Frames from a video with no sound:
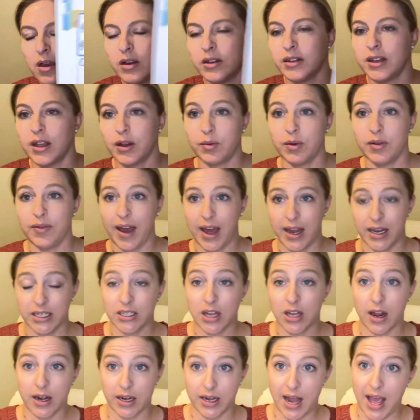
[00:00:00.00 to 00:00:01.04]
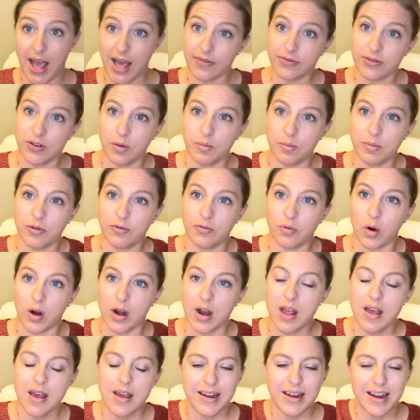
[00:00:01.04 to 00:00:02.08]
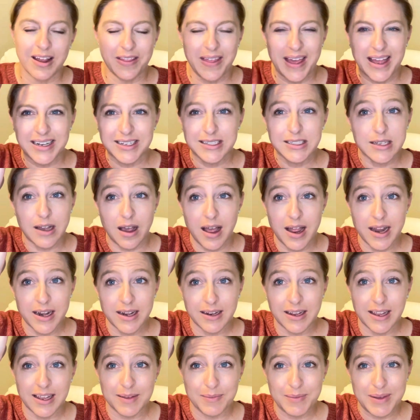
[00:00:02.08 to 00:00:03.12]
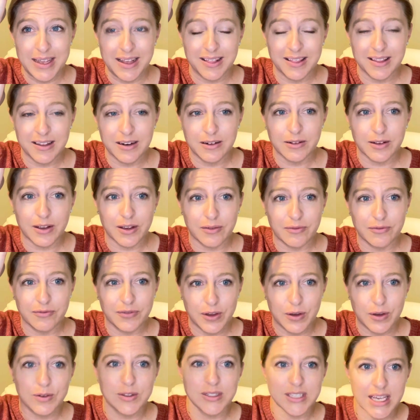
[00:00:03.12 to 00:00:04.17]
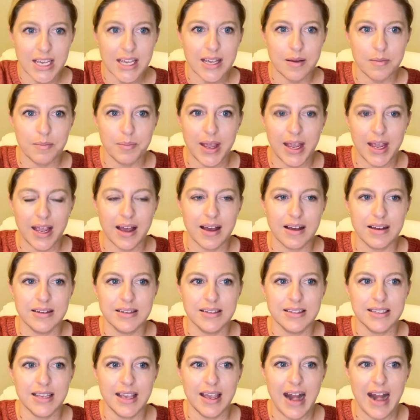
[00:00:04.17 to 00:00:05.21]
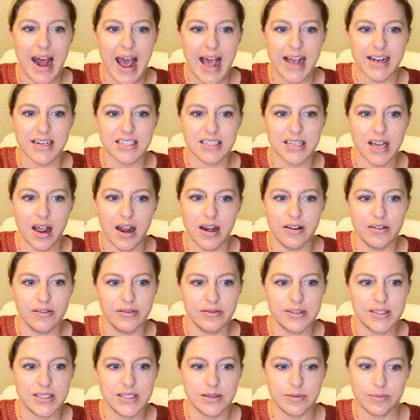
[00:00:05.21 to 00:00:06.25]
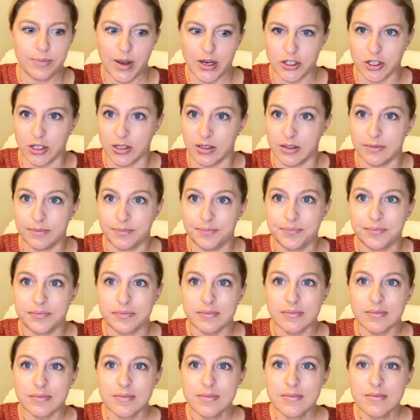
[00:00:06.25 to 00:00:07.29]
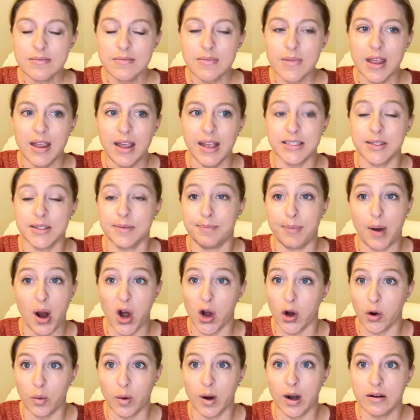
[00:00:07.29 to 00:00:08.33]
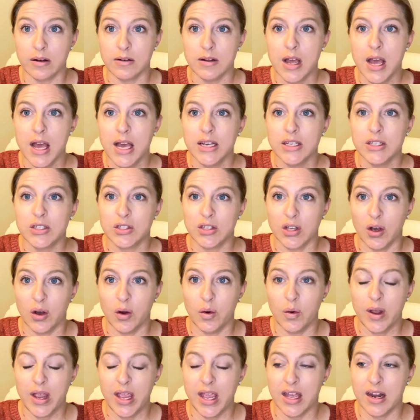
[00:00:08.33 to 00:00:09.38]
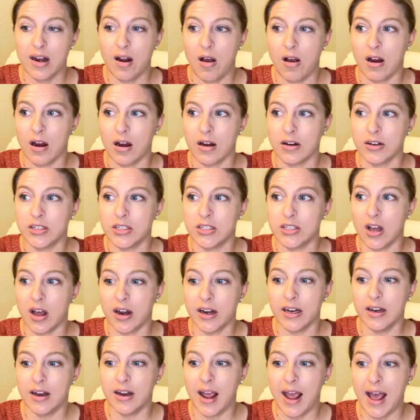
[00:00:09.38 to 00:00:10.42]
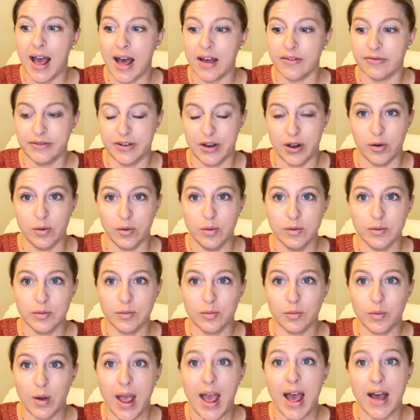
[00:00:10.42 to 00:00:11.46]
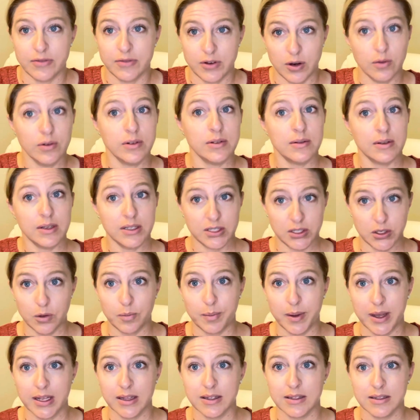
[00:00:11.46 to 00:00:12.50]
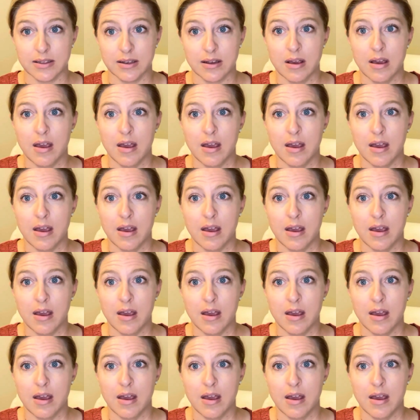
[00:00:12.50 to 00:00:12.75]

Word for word: Like we've had a dotted half note before. Now that dot can be a little confusing because it acts kind of special it's a borrower. So in our dotted half note, a half note is two beats.